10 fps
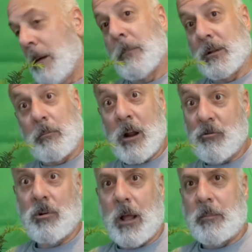But the
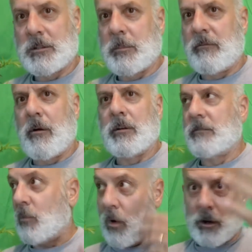microclimates could be very
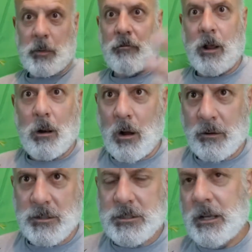different. One could be right
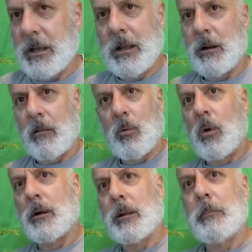along the sea. Another
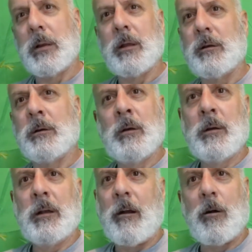one could be in an
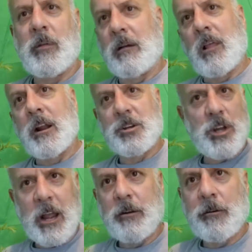area where they have a lot of
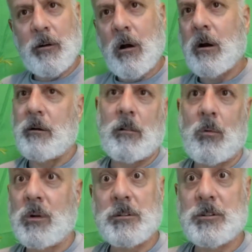shade in their yard. Another
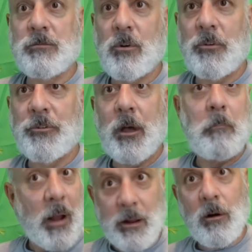one that's full
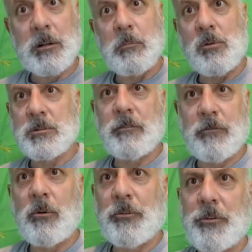sun. My yard's mostly
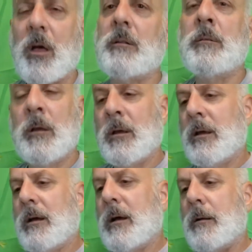full sun.
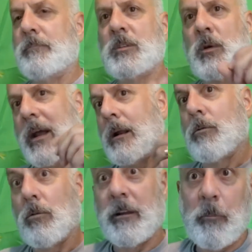So I get a
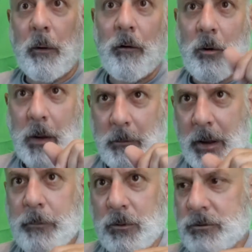little leaf burn on my
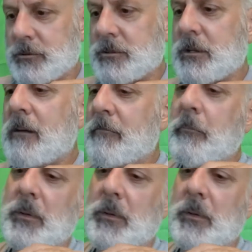maples and stuff.